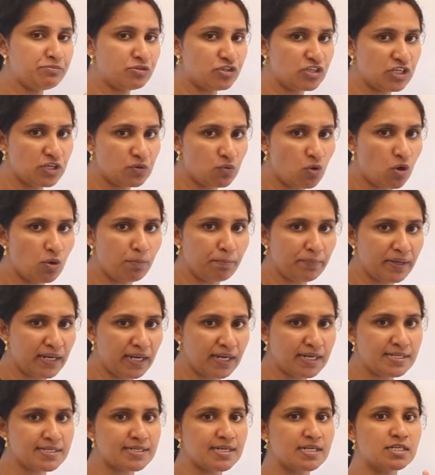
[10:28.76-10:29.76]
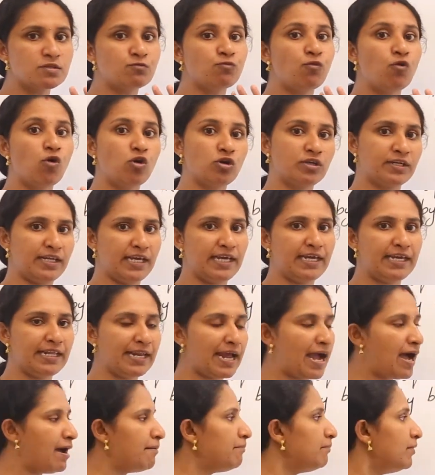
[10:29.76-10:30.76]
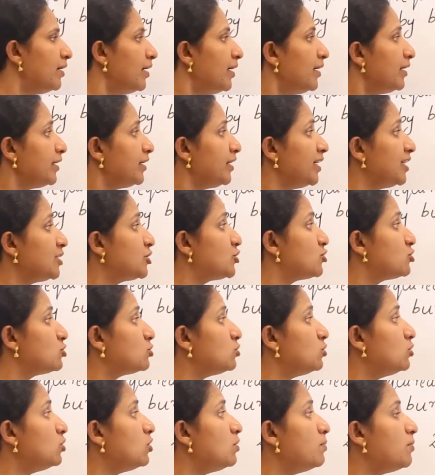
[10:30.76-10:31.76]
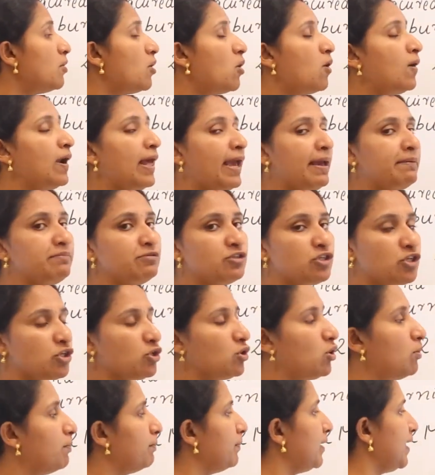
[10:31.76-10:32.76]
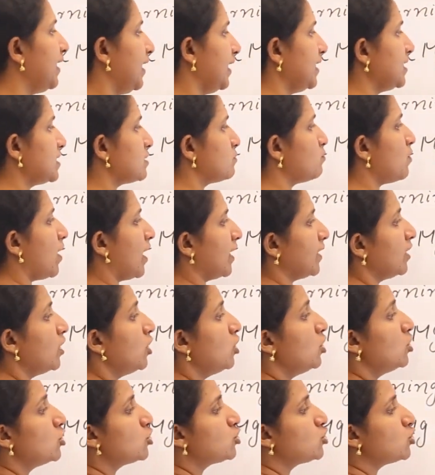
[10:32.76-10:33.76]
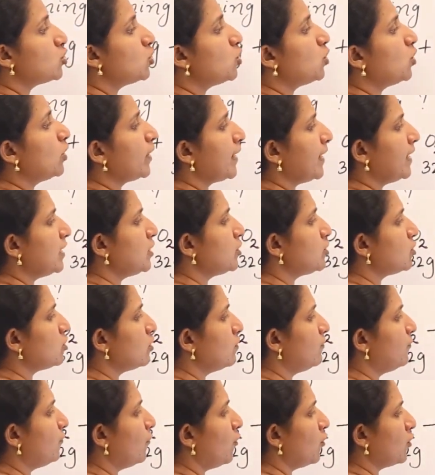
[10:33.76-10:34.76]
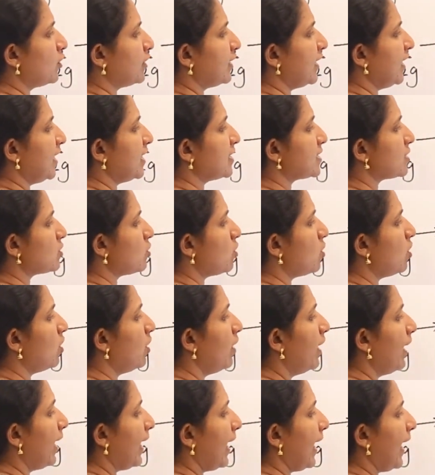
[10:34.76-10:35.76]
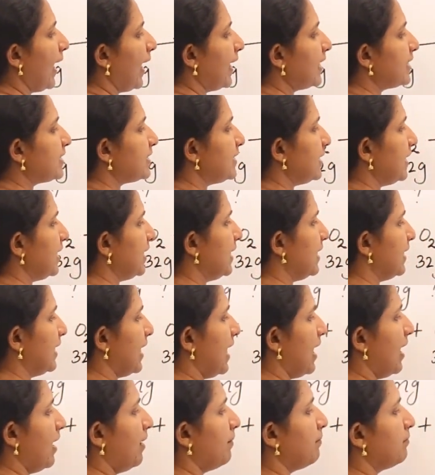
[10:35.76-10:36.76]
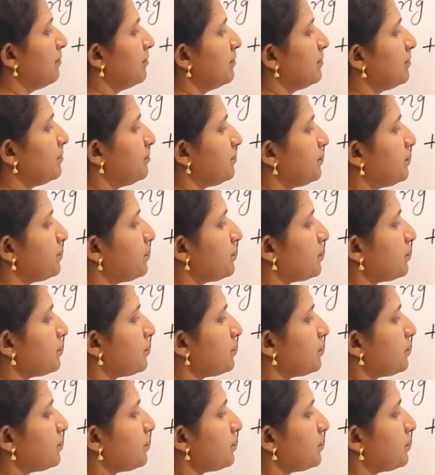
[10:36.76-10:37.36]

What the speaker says: MgO means is 40 gram. Here 2 mole MgO means what? 2 into 40, so 80 gram.